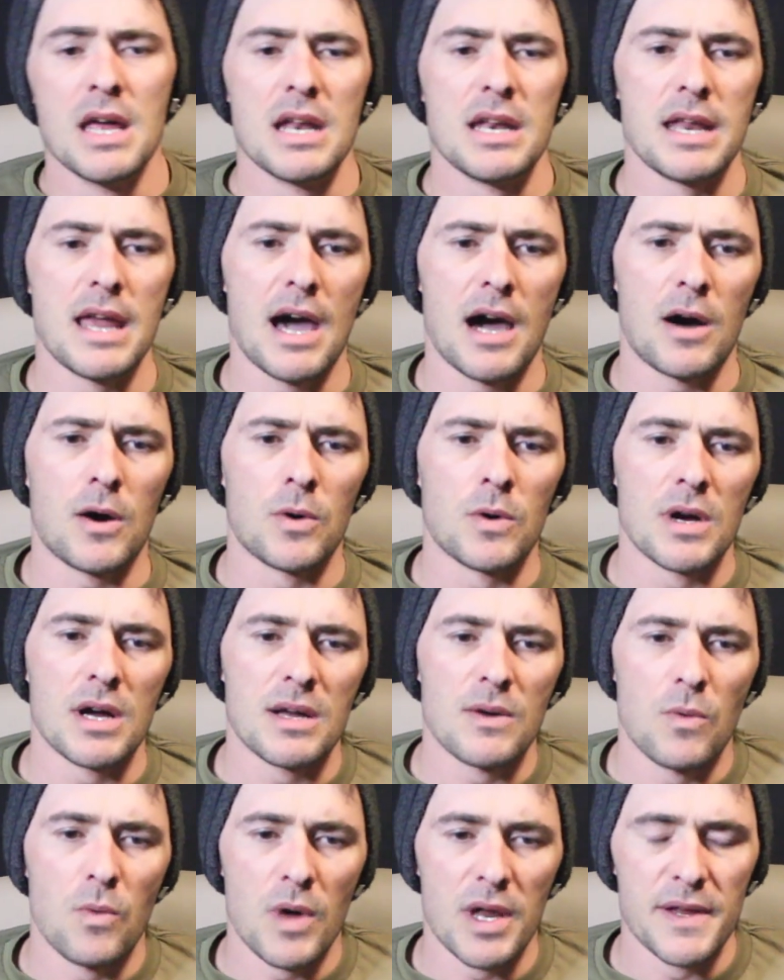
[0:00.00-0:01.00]
Now,
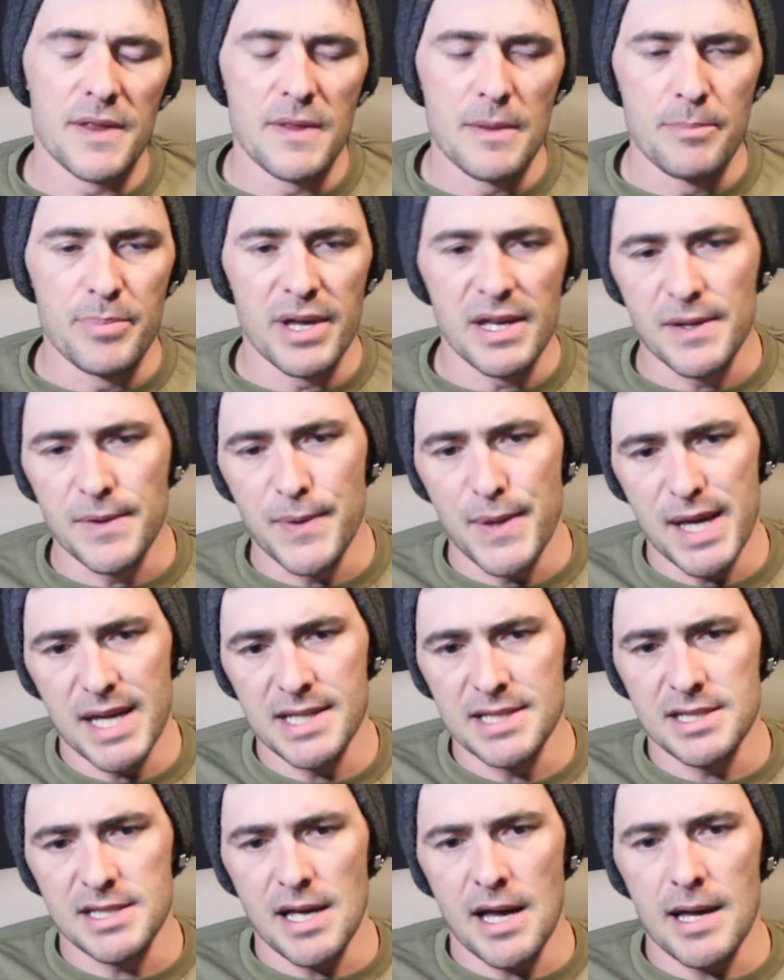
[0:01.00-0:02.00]
one of the big
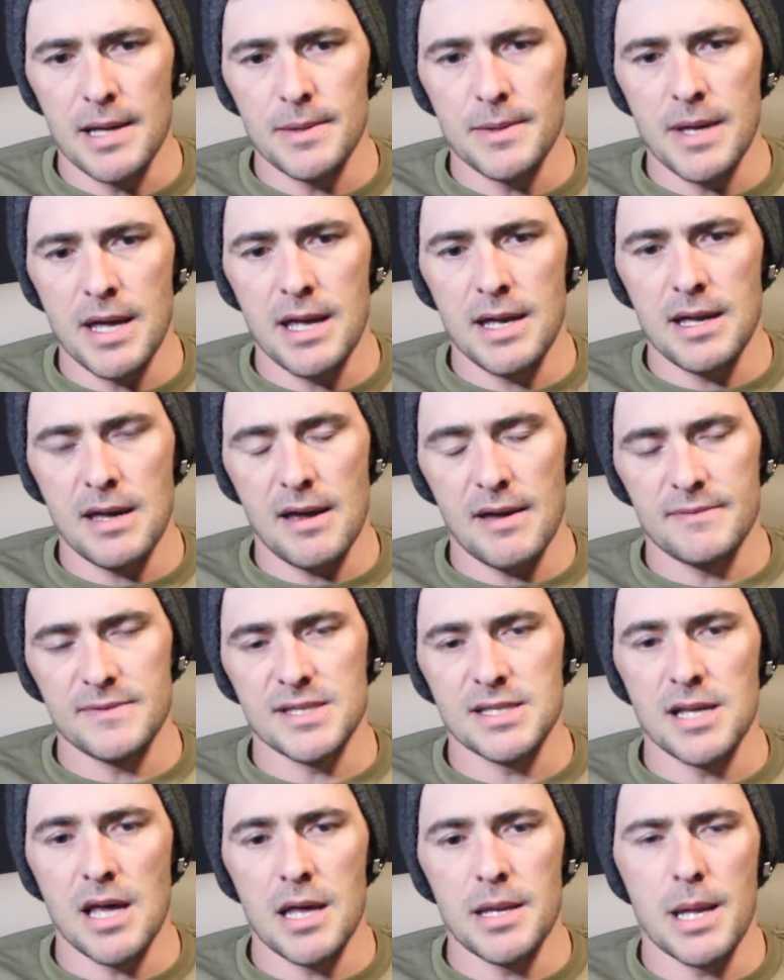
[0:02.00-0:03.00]
things that they have
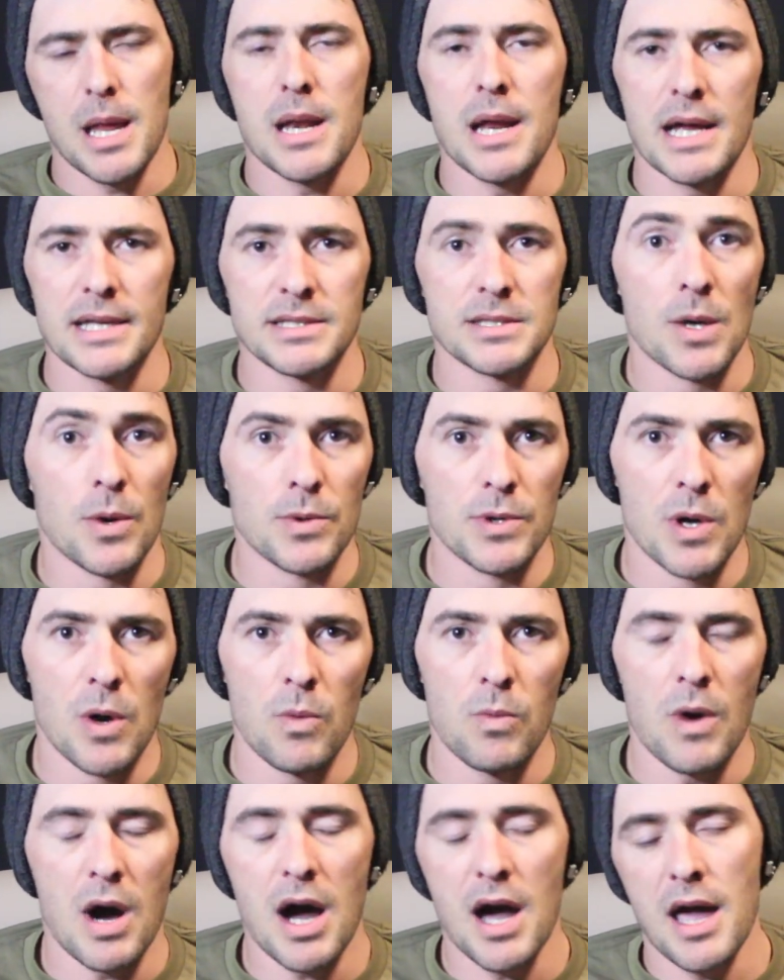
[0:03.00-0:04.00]
said, and I don't know
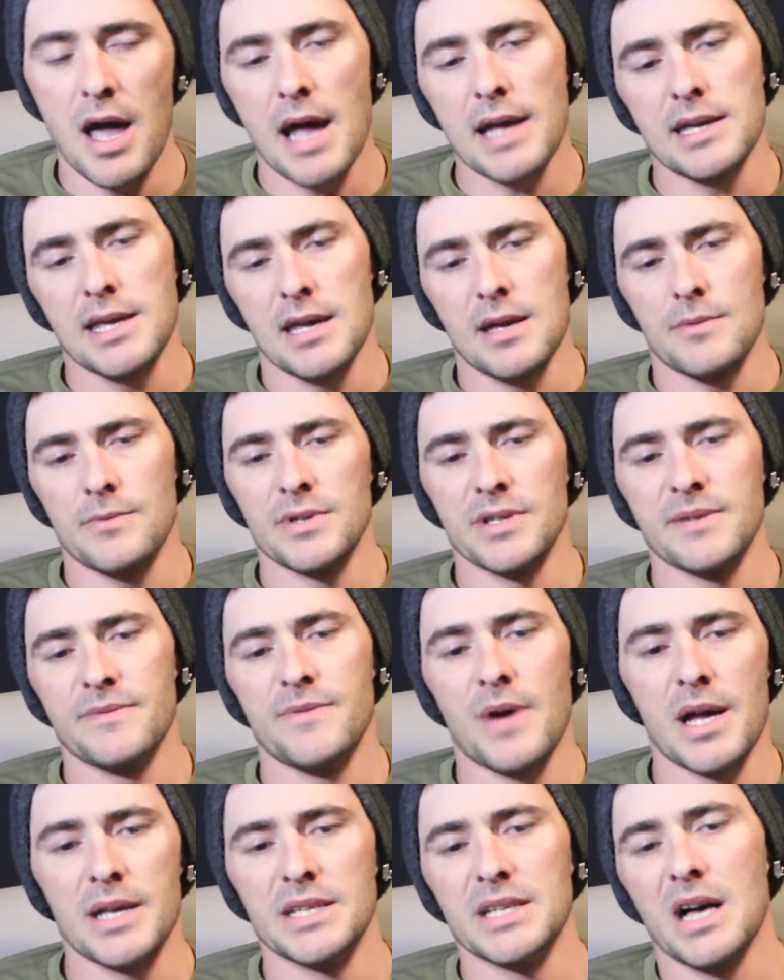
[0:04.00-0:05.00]
why, I can't really
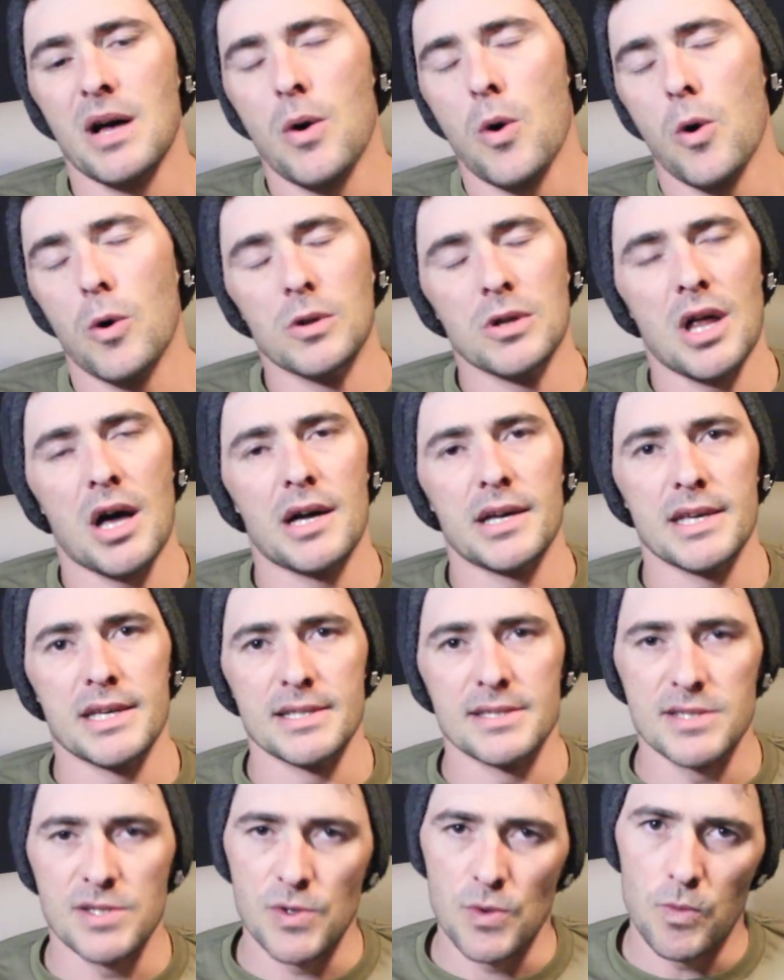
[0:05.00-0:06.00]
find a whole lot
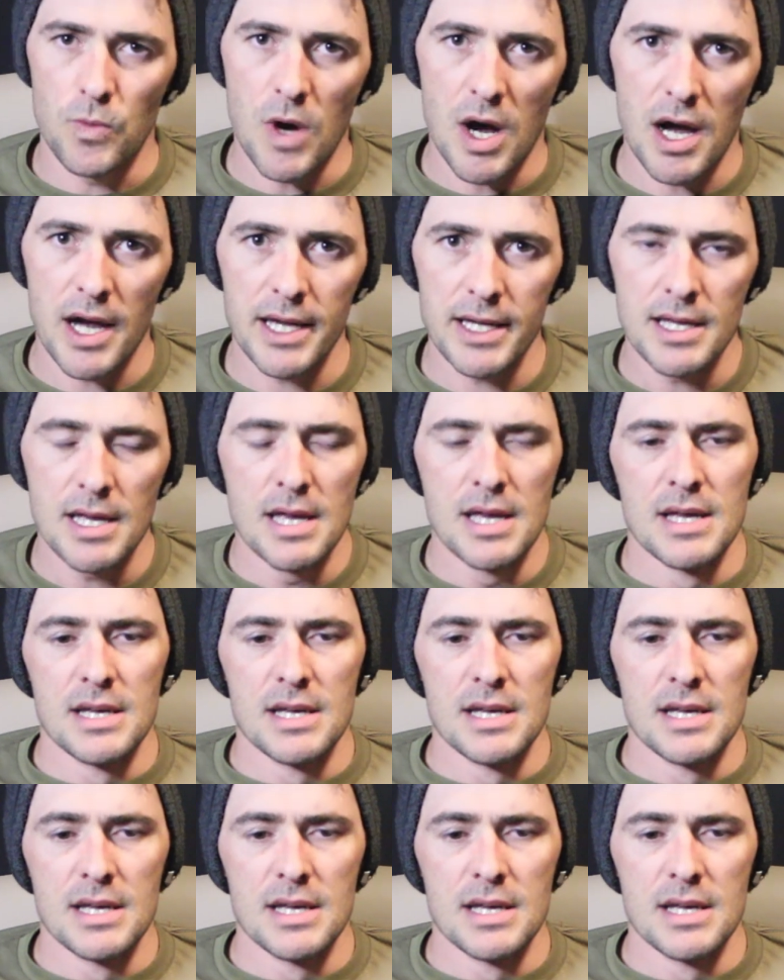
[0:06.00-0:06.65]
into why.